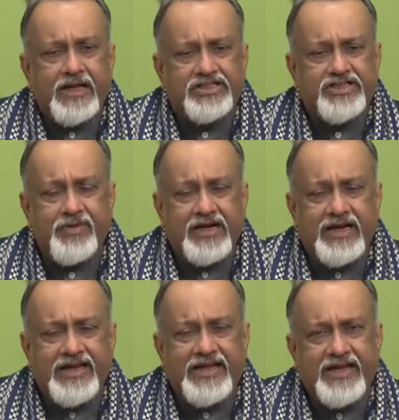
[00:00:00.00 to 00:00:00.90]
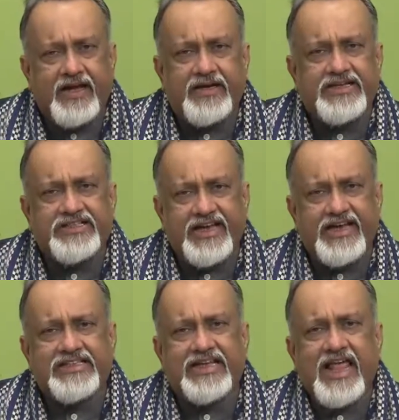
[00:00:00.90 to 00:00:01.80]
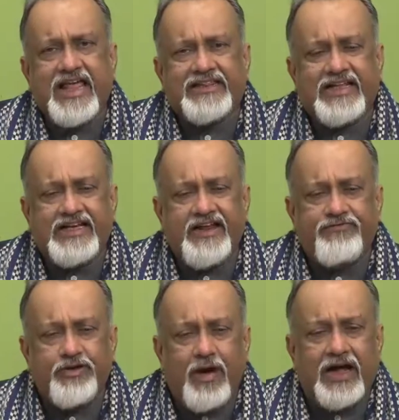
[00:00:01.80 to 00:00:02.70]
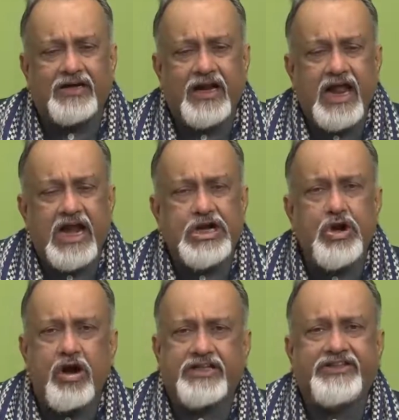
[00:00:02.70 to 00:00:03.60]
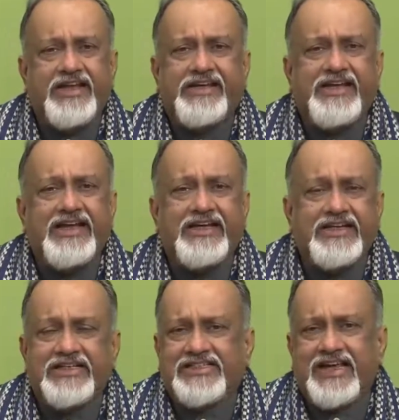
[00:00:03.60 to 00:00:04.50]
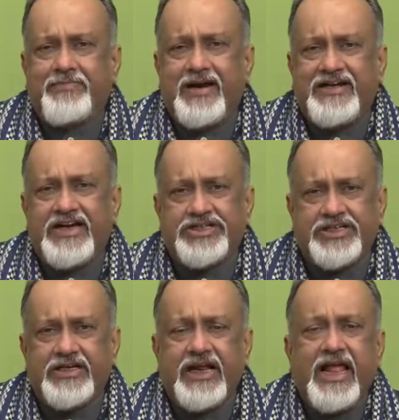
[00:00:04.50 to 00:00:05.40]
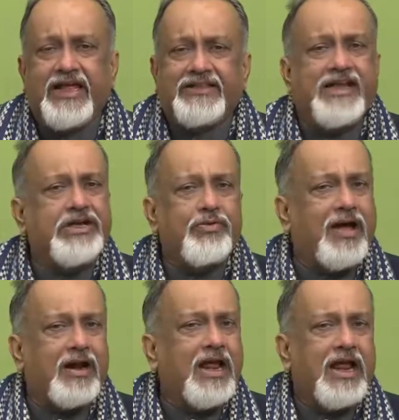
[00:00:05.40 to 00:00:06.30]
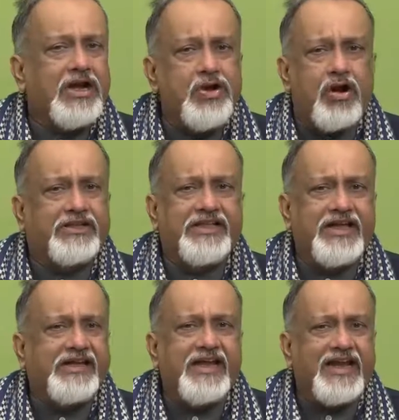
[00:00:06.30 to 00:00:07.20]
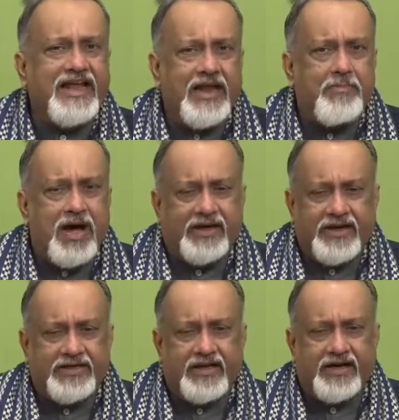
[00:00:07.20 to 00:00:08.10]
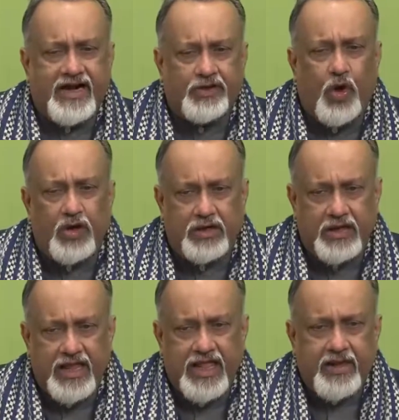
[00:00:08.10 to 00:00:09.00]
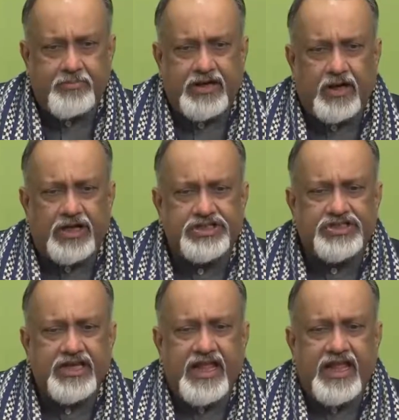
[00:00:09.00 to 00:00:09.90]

Similarly, here he says that if you are not thinking segmentation, then you are not thinking like a marketer at all, because